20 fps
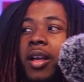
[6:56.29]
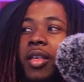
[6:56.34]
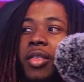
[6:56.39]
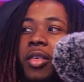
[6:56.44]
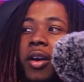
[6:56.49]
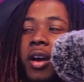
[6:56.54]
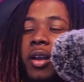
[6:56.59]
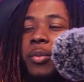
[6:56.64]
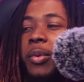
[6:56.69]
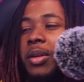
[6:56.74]

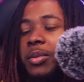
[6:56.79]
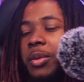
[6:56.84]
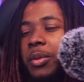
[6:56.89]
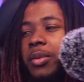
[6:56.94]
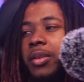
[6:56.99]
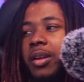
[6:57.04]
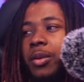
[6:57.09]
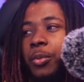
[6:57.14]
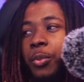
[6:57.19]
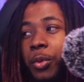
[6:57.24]
Third walks away
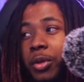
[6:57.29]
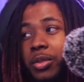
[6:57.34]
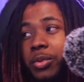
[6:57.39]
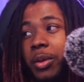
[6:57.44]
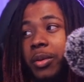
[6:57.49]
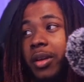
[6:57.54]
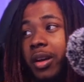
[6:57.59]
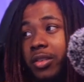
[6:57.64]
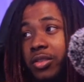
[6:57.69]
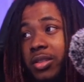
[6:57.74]
with walks away
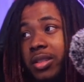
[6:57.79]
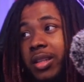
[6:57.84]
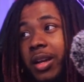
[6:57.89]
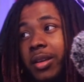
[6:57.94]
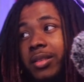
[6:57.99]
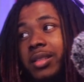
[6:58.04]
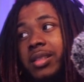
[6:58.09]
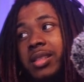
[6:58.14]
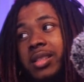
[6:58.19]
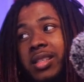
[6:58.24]
with
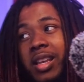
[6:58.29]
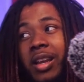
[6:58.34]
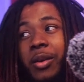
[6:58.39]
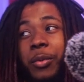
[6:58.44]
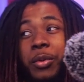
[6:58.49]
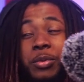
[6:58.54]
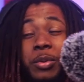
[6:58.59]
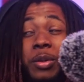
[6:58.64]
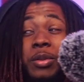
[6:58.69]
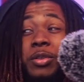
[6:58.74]
100,000. Second
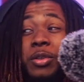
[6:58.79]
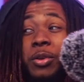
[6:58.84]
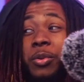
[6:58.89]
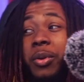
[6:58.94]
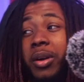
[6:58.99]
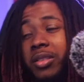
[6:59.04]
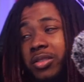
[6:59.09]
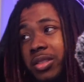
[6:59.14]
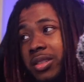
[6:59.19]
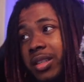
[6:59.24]
walks away with
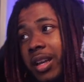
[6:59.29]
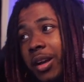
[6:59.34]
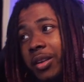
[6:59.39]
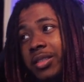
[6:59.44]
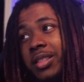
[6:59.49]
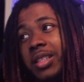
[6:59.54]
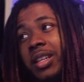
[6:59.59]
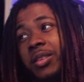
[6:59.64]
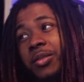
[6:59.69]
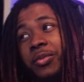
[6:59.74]
200,000. And